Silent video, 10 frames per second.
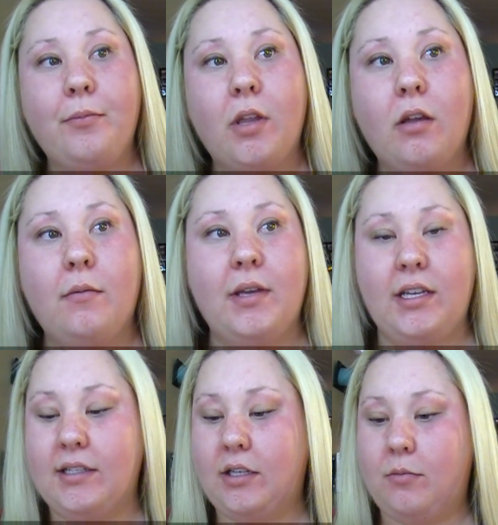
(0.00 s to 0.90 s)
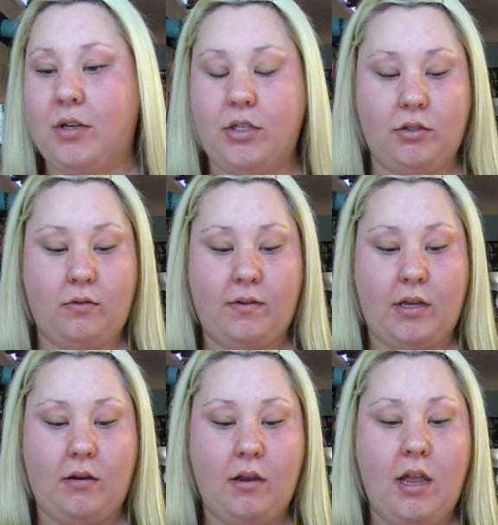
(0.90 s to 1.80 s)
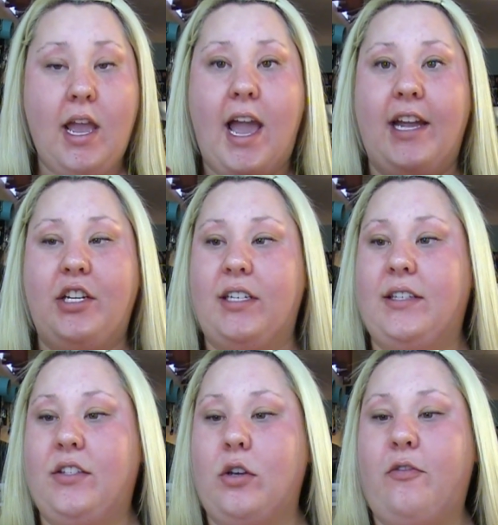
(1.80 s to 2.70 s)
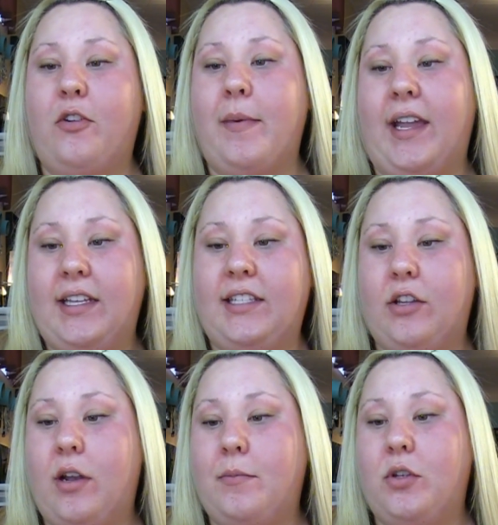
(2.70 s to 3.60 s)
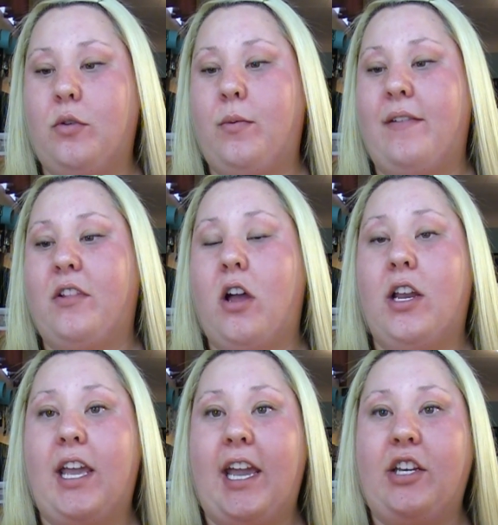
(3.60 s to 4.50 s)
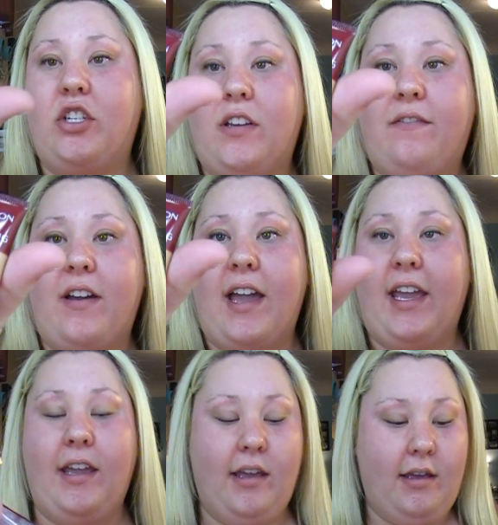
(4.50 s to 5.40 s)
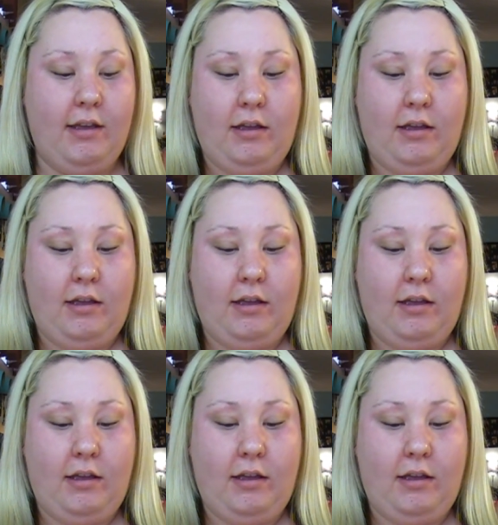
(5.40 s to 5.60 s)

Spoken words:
My concealer brush is over there. So for my concealer, I'm going to do the Revlon Age Defying.